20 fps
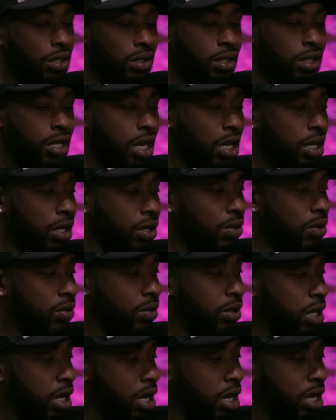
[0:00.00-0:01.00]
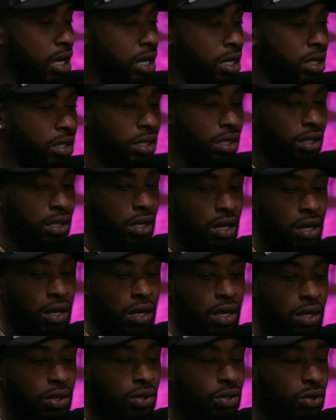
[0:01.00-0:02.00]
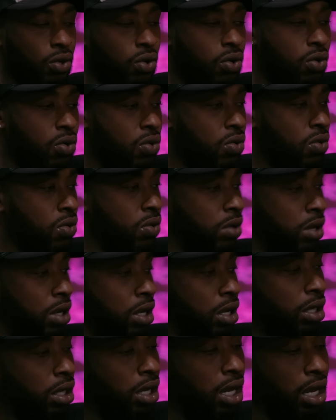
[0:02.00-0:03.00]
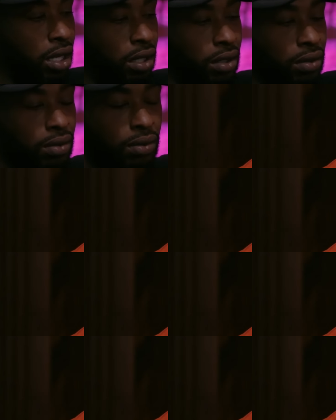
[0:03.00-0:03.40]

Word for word: taking OKs and it's cool. Like,